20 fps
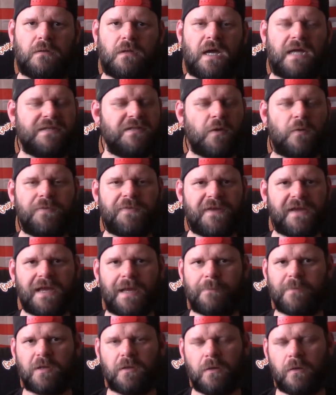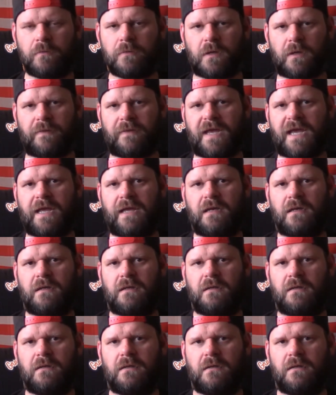I don't think I'm alone on that.
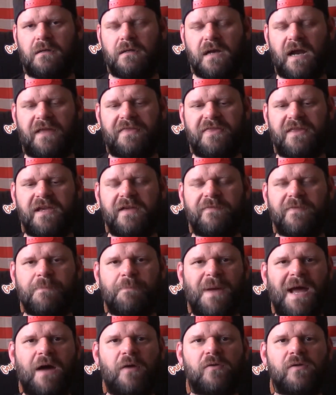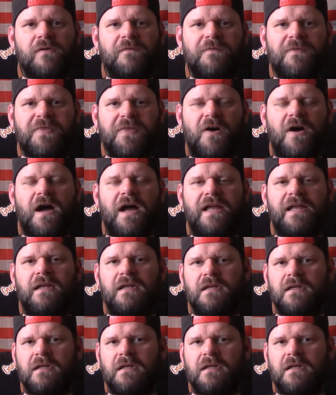And I think if the power of thought